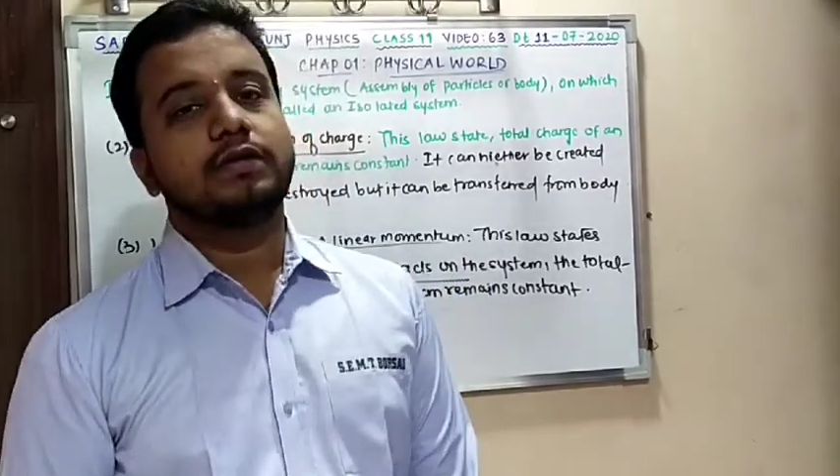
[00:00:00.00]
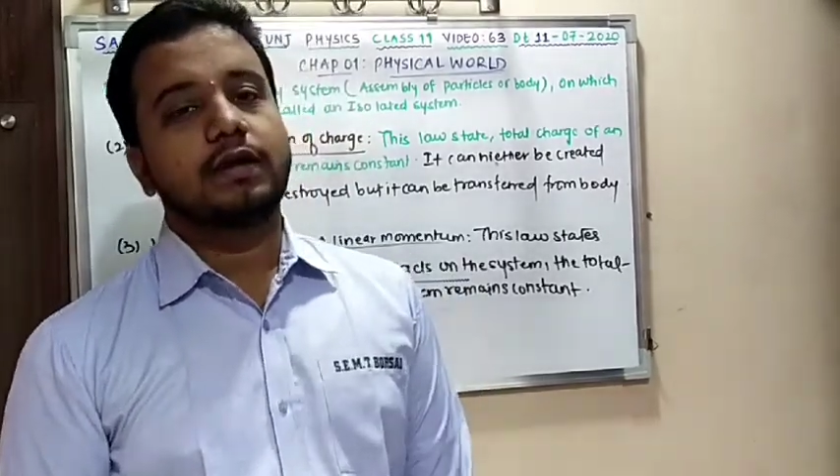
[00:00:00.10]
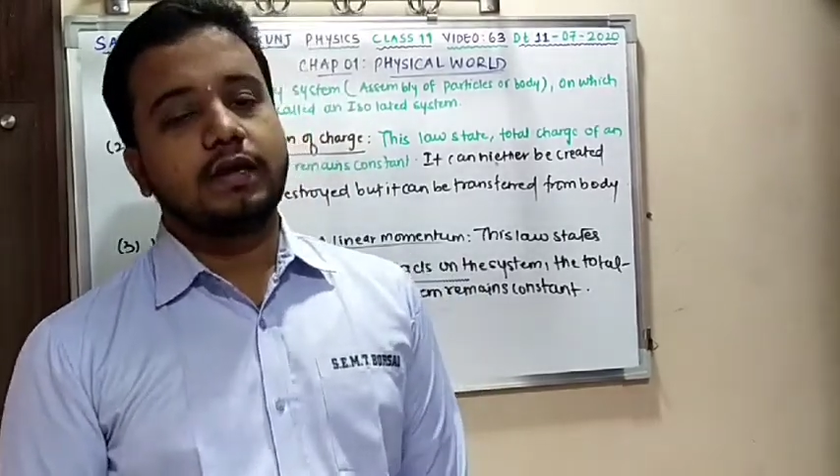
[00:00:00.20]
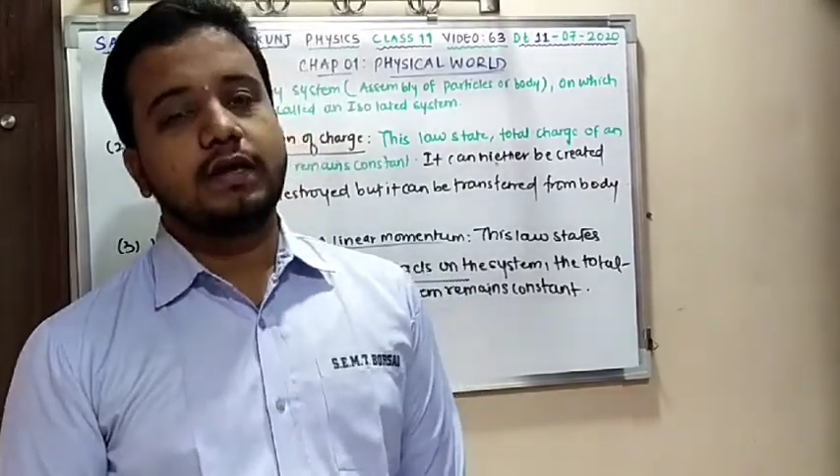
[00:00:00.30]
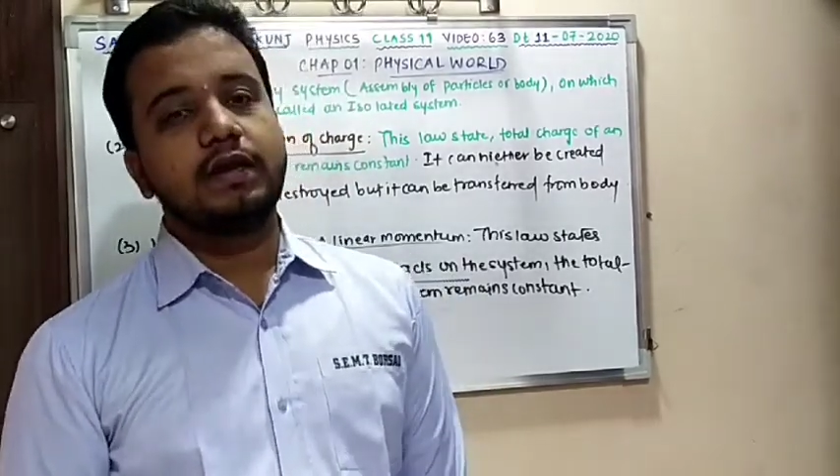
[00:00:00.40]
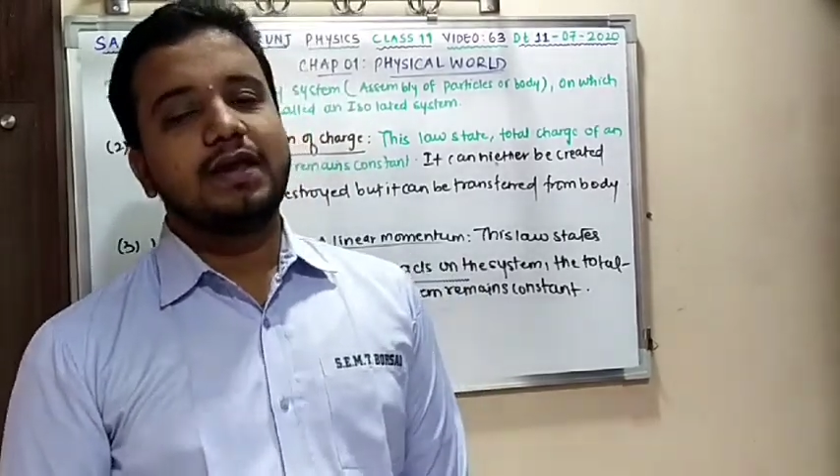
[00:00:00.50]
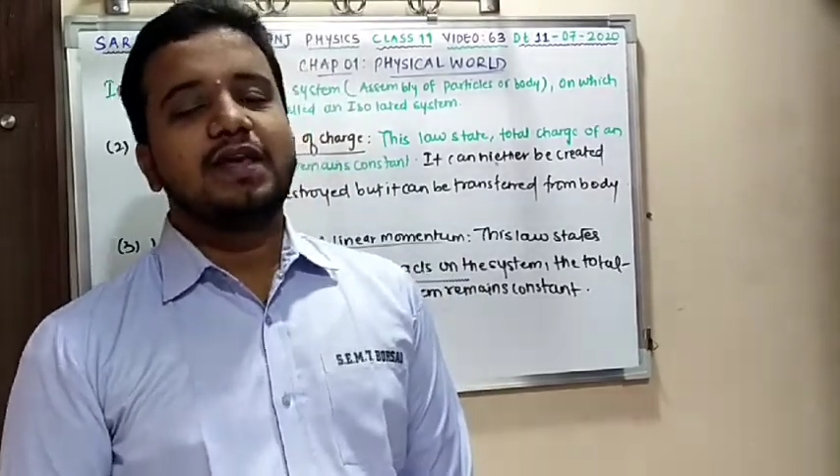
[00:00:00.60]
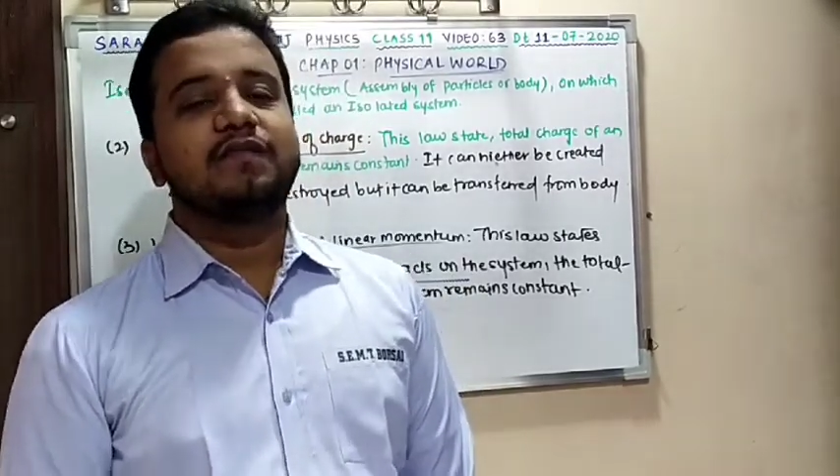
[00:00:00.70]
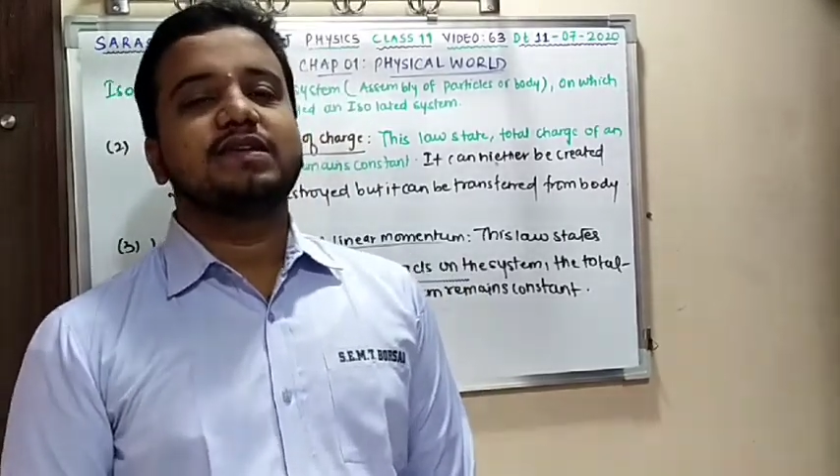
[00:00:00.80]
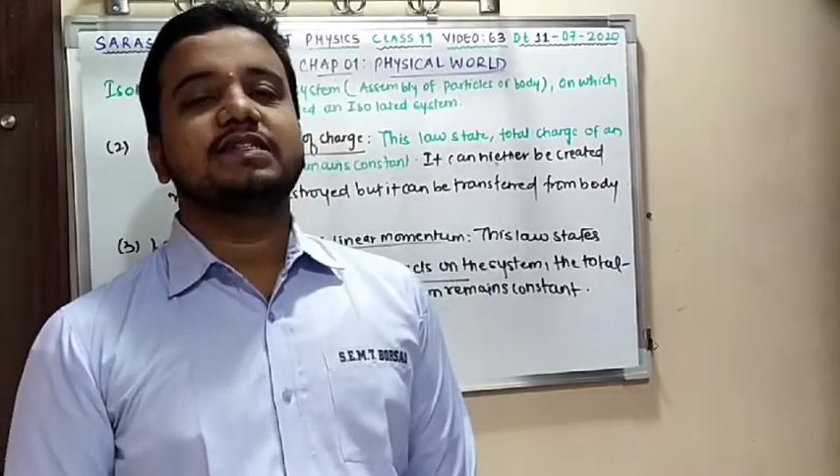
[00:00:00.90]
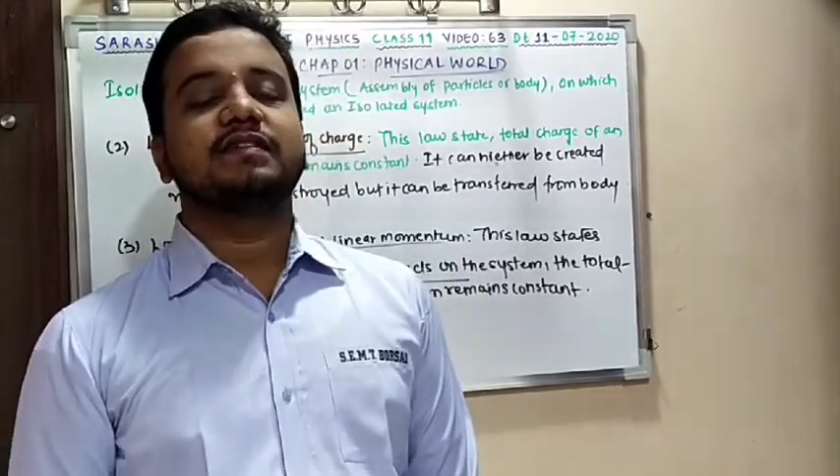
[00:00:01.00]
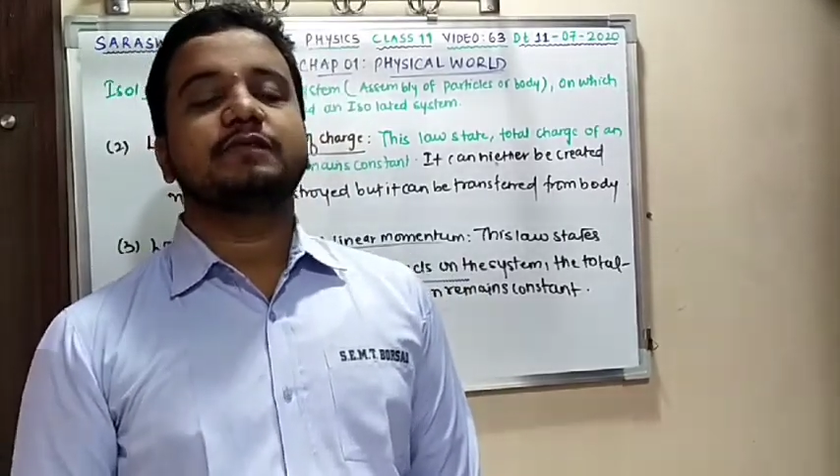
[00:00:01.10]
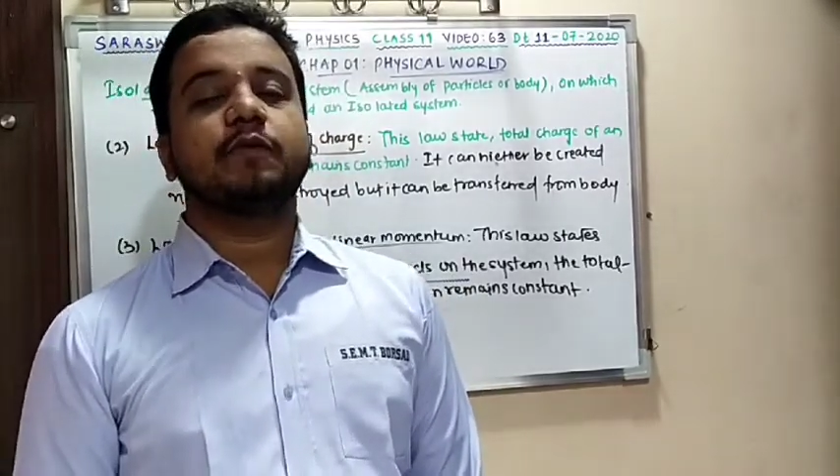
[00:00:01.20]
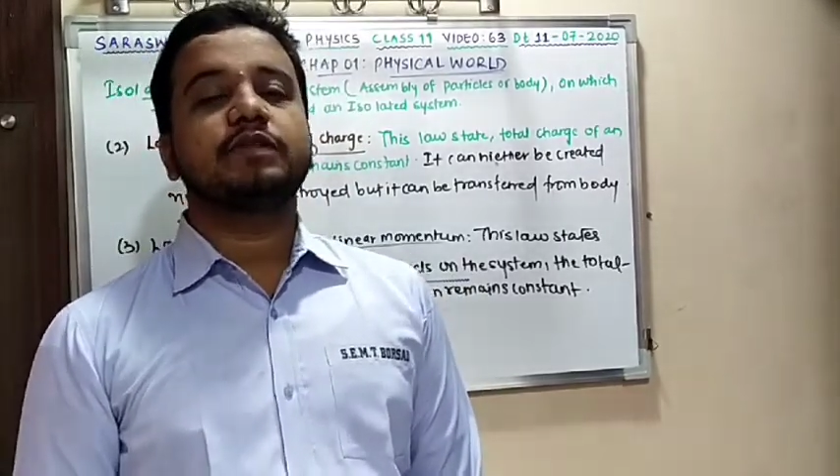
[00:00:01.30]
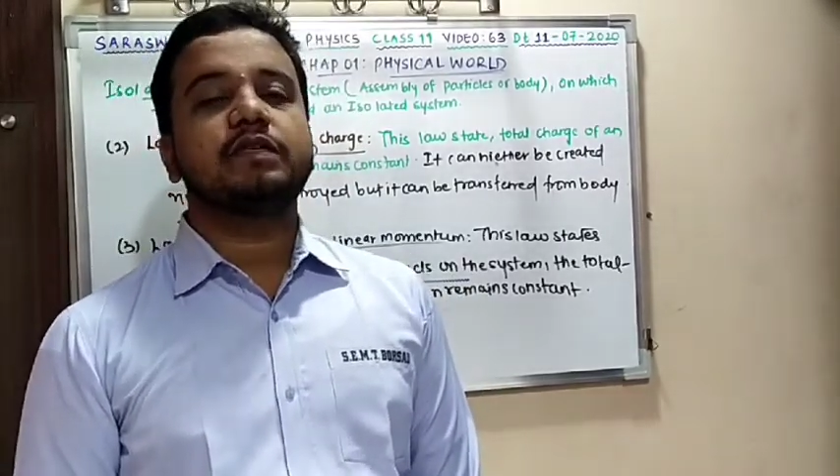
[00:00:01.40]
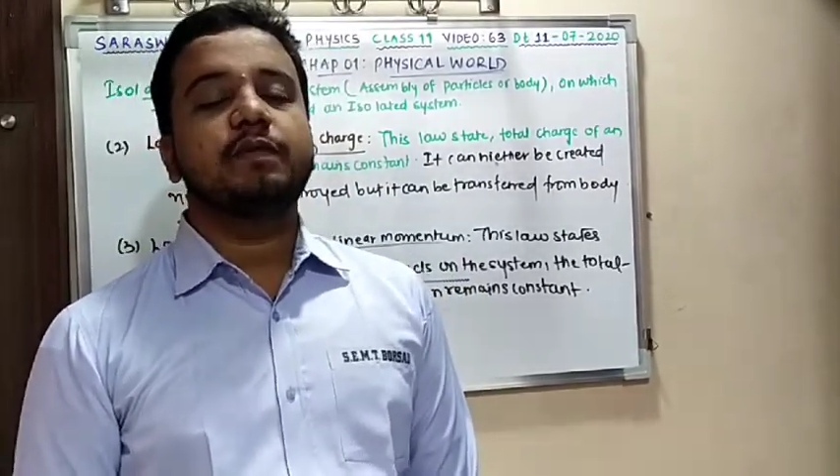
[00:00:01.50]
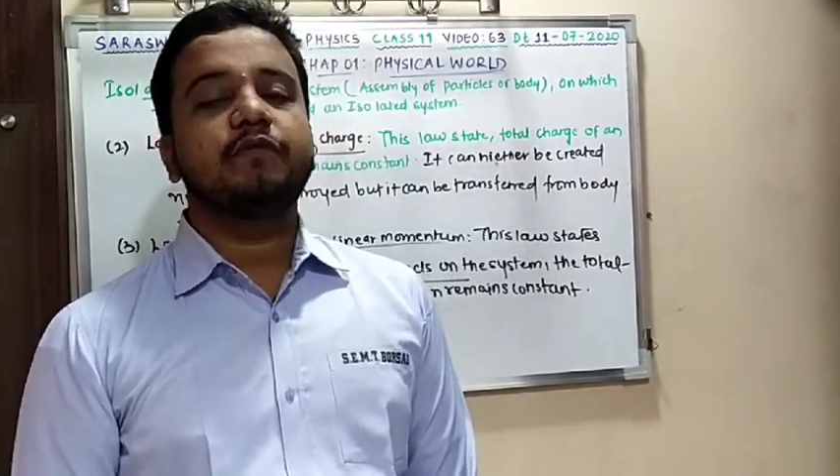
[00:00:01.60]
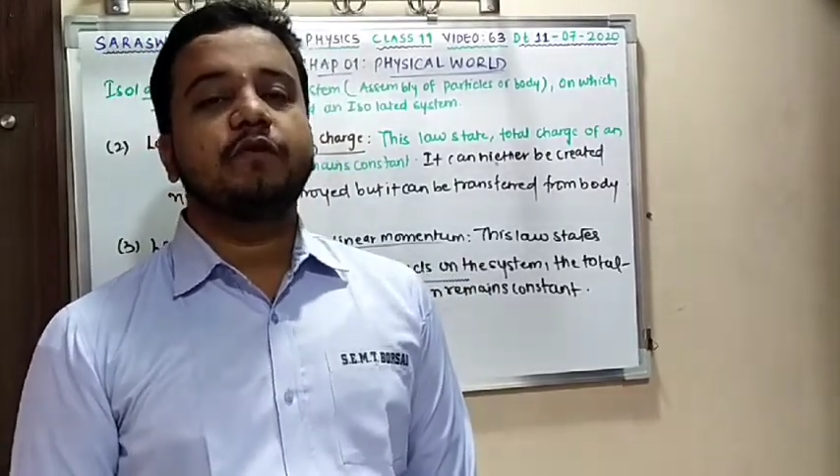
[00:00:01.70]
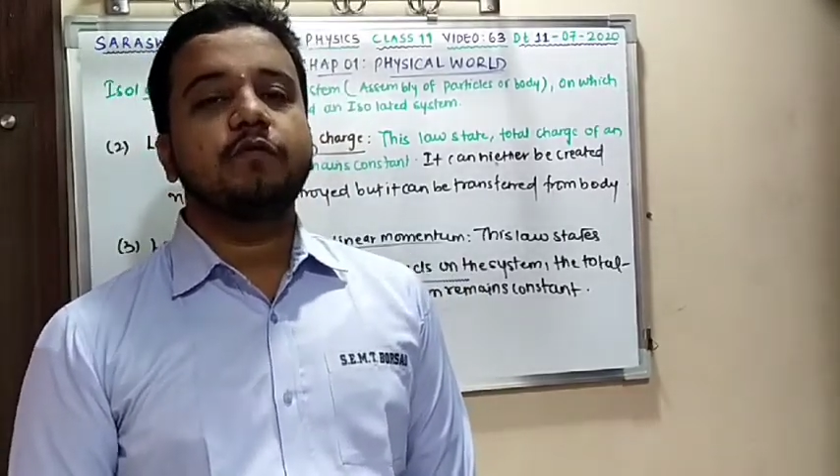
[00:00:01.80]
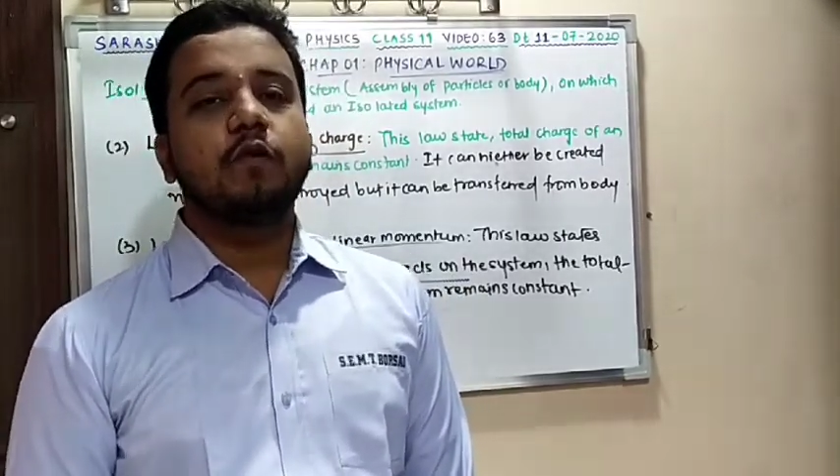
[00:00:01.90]
Clear? Which is responsible
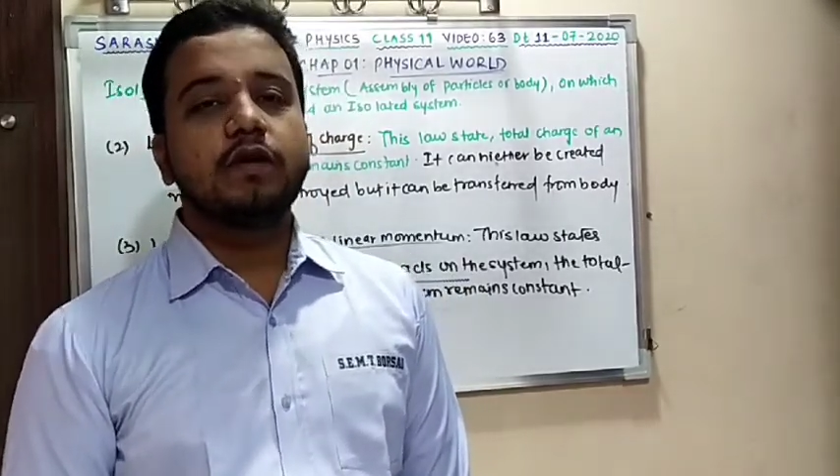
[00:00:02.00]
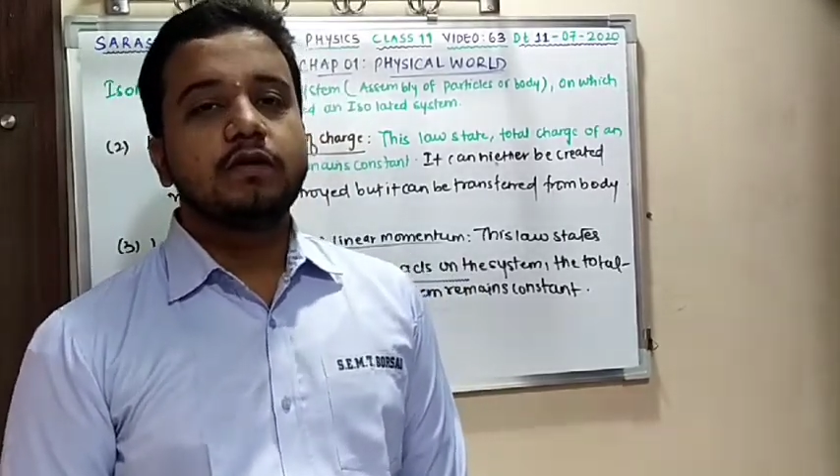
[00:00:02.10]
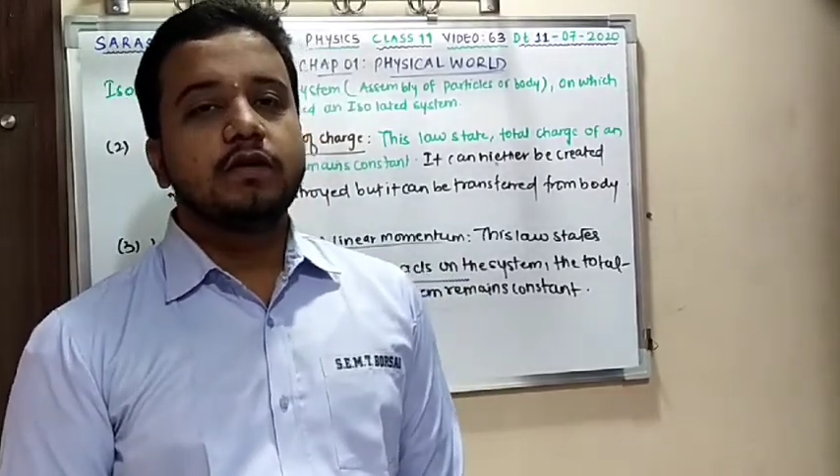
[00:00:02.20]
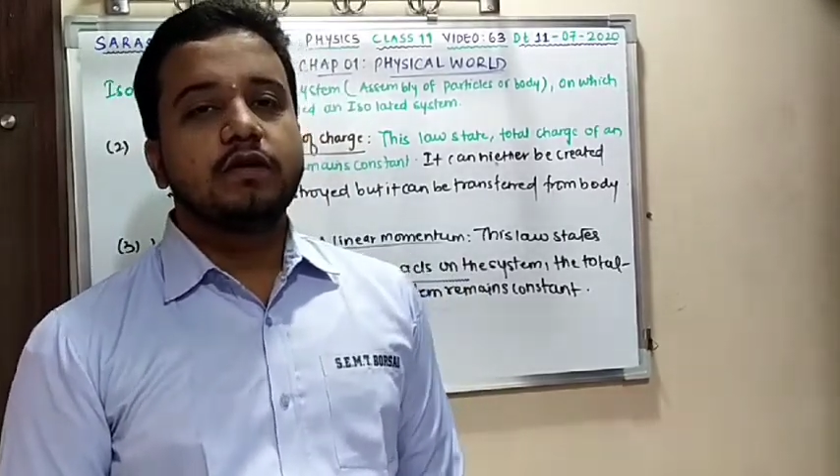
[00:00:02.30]
for what?